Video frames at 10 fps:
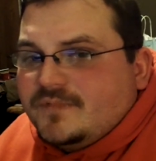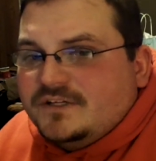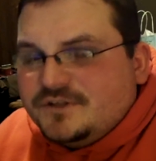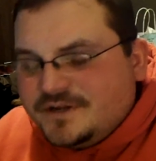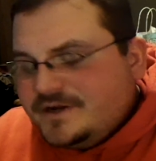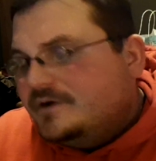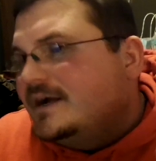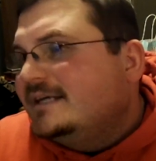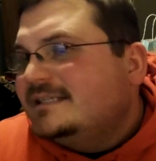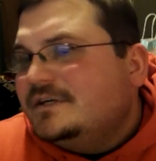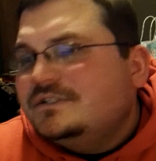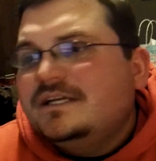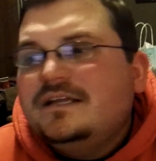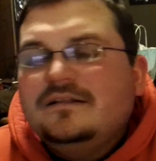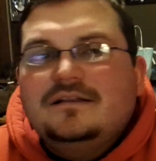So there you go, guys. There's
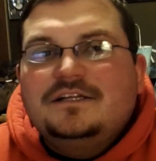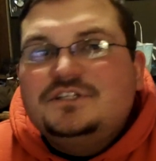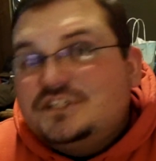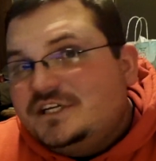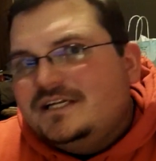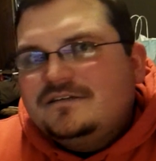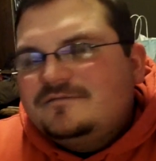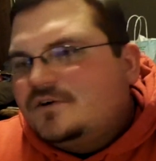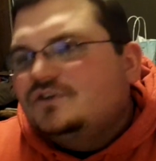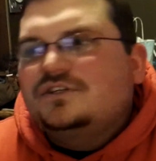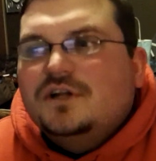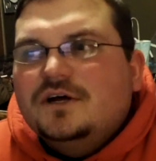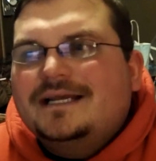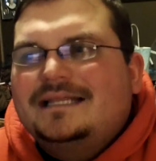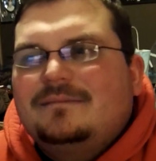the legit first
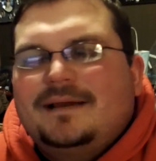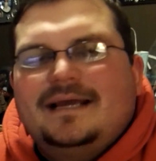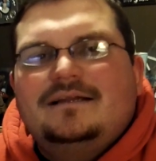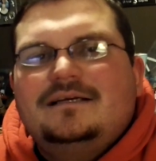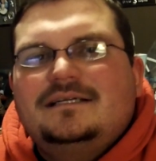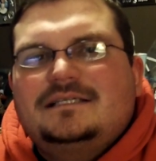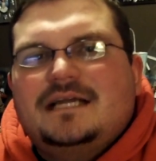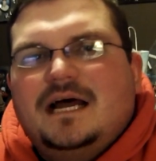look at the ban list.